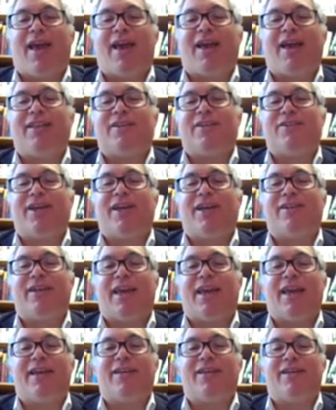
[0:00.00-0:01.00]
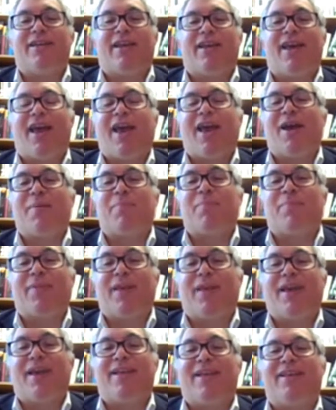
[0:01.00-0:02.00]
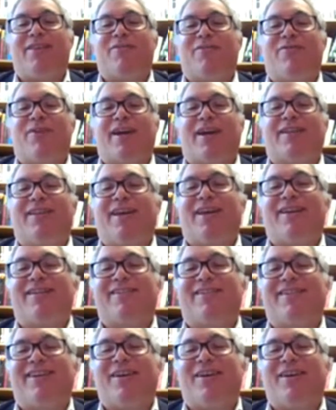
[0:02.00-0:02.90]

and The Jailgate, and the fact that,